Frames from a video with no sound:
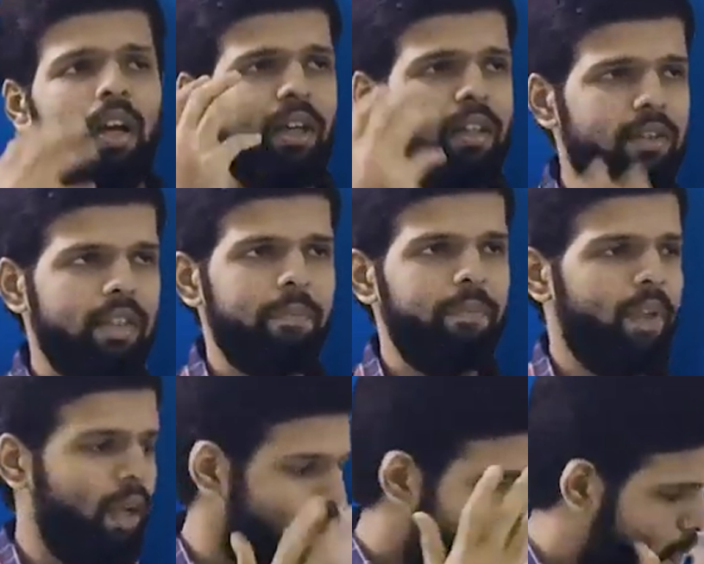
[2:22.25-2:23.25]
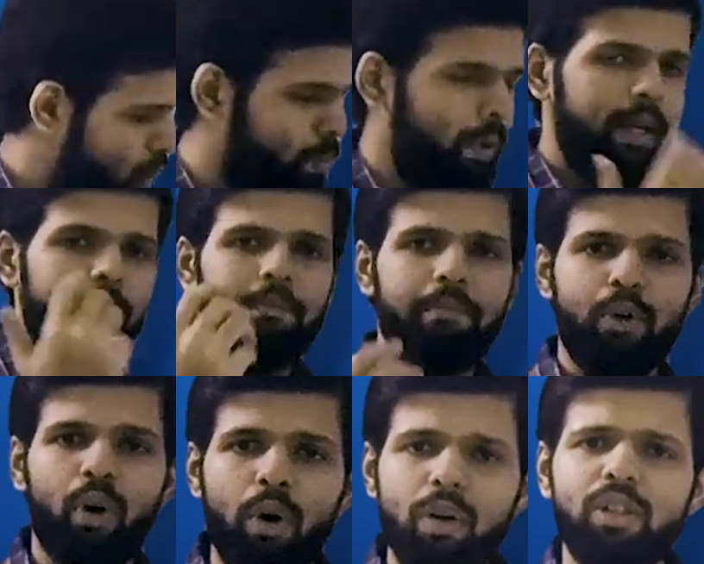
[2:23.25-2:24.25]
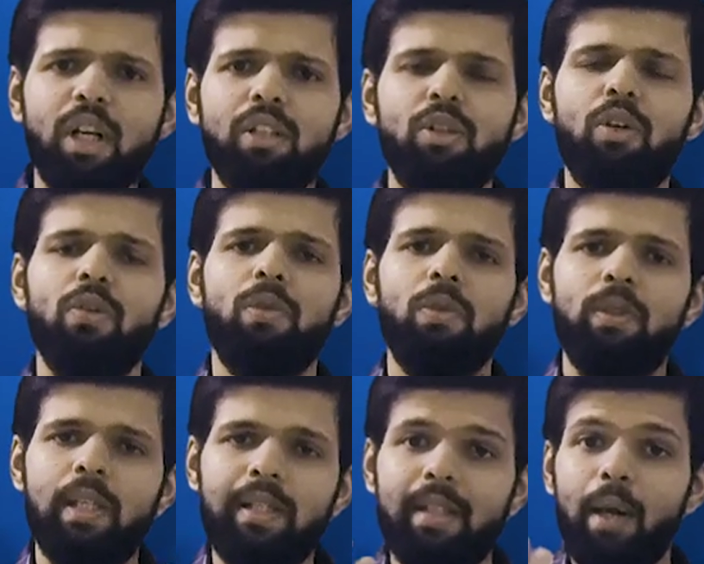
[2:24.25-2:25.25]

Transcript: It is something which my co-judge also sees.